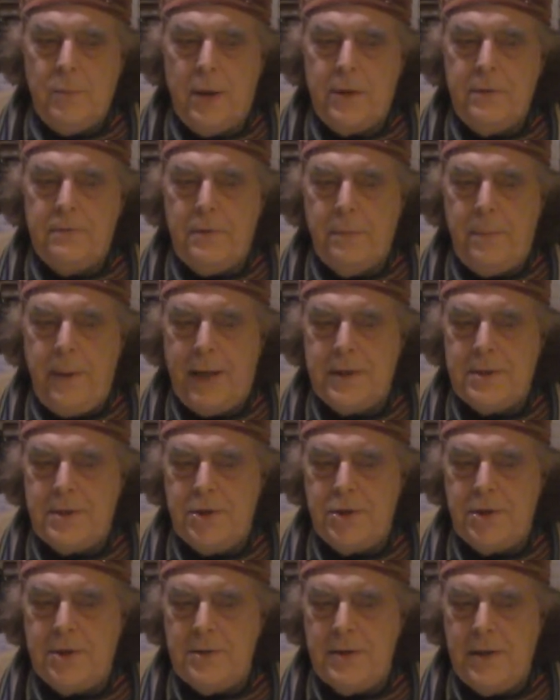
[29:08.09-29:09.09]
wonderful
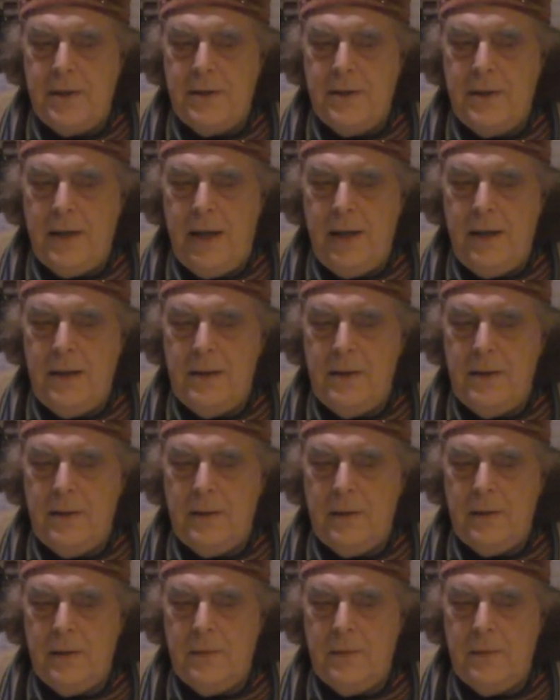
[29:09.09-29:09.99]
passages in